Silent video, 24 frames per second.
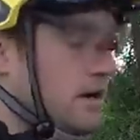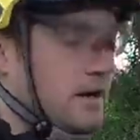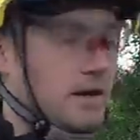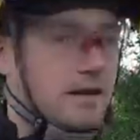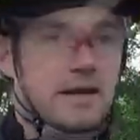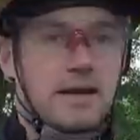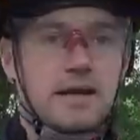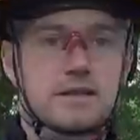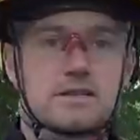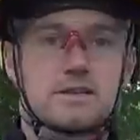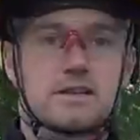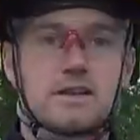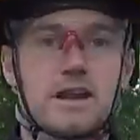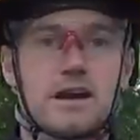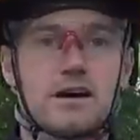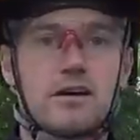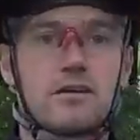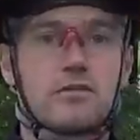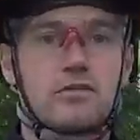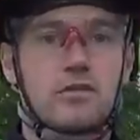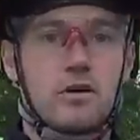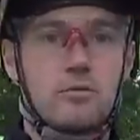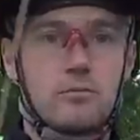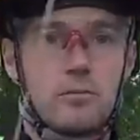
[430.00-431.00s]
Okay, so now
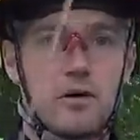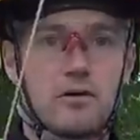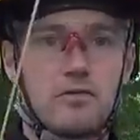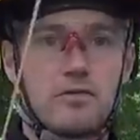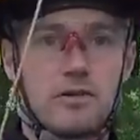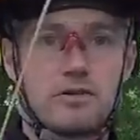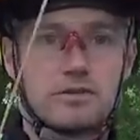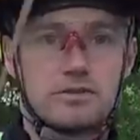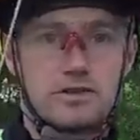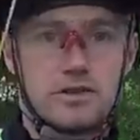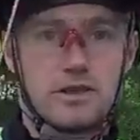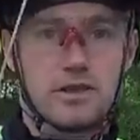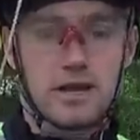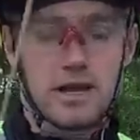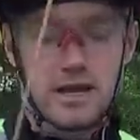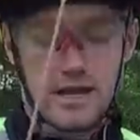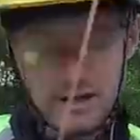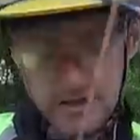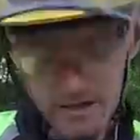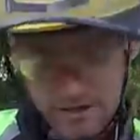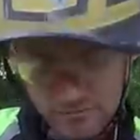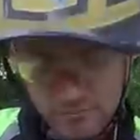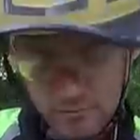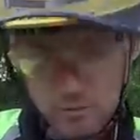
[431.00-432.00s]
I've got both ends of the
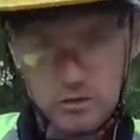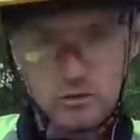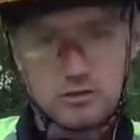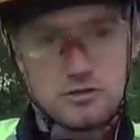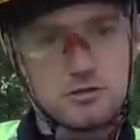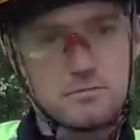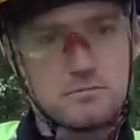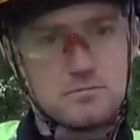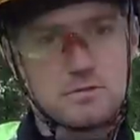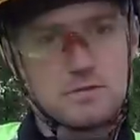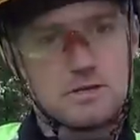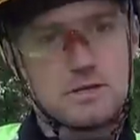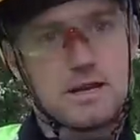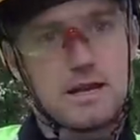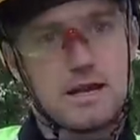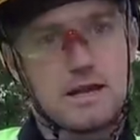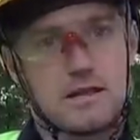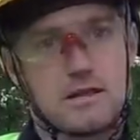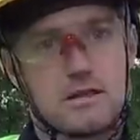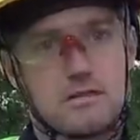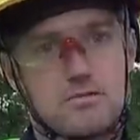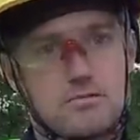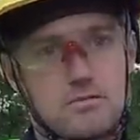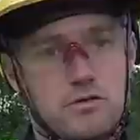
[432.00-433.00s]
line, I've pulled some
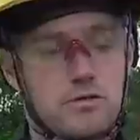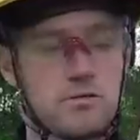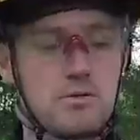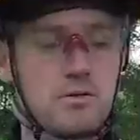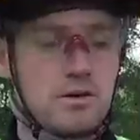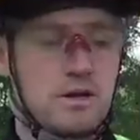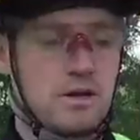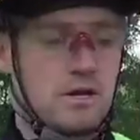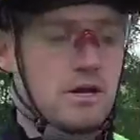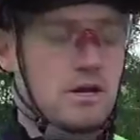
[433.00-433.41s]
slack through.